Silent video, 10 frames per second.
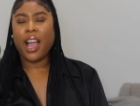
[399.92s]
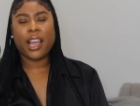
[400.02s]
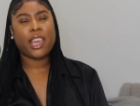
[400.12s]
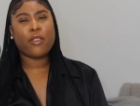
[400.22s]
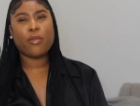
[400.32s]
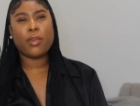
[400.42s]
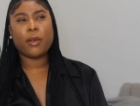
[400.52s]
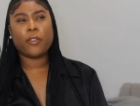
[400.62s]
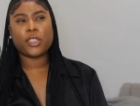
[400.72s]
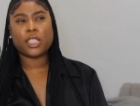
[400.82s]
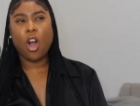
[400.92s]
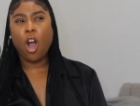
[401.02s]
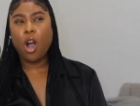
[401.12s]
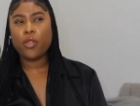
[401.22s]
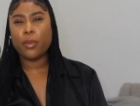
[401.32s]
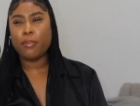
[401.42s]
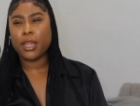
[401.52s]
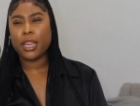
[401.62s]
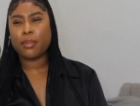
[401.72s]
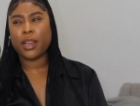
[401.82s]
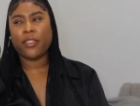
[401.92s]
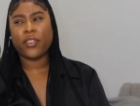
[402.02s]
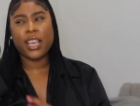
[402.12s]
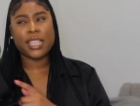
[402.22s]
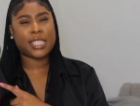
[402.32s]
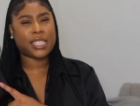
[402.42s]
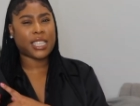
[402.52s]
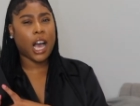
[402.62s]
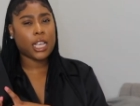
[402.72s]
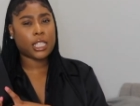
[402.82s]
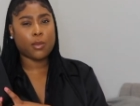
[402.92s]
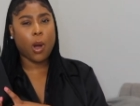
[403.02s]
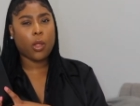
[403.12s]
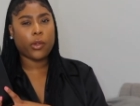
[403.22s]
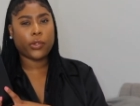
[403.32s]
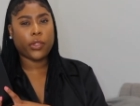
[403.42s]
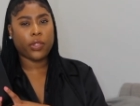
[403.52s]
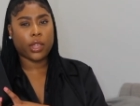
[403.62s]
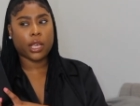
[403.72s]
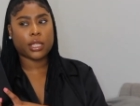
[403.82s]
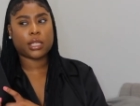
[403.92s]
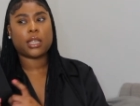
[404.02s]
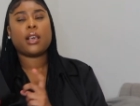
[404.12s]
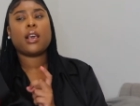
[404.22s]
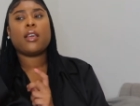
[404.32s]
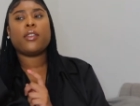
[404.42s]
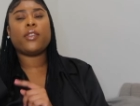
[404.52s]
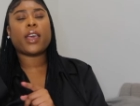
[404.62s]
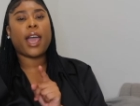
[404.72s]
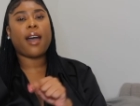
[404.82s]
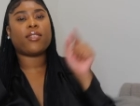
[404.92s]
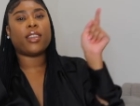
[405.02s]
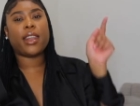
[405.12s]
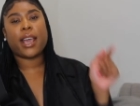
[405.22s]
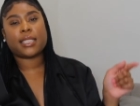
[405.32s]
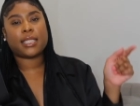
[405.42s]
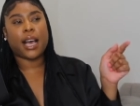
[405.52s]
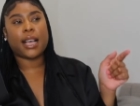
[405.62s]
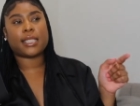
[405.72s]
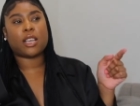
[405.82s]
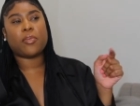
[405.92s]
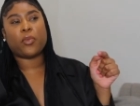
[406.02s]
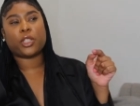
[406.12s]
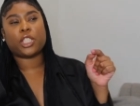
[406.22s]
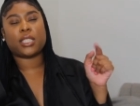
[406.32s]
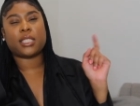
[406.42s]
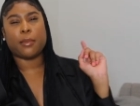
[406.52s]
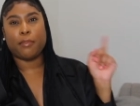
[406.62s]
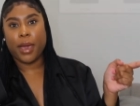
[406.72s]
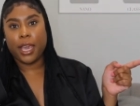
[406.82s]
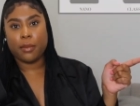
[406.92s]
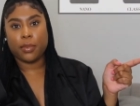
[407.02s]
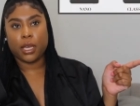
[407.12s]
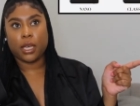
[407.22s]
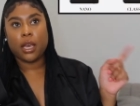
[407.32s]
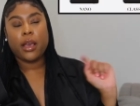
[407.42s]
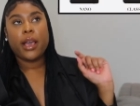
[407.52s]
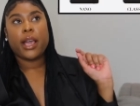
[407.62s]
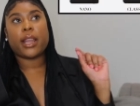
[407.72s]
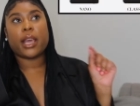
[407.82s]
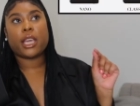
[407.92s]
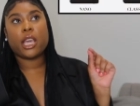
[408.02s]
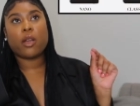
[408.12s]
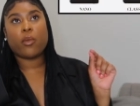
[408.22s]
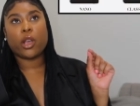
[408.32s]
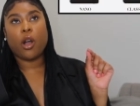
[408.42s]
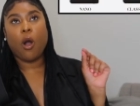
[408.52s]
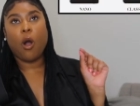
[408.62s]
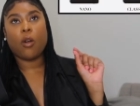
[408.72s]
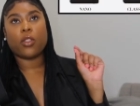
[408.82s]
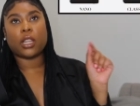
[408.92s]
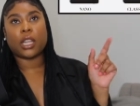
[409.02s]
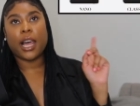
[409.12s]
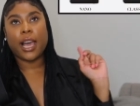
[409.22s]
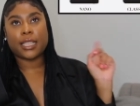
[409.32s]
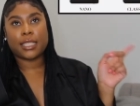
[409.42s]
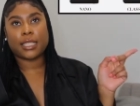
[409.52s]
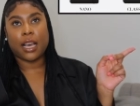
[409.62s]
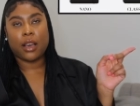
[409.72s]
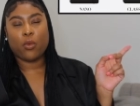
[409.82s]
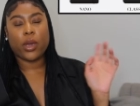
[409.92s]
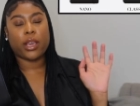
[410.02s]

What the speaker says: can't remember if it's called the mini, but I think it's a size smaller than this. Then they have the next size up, which is the baby. And I can't recall the last size,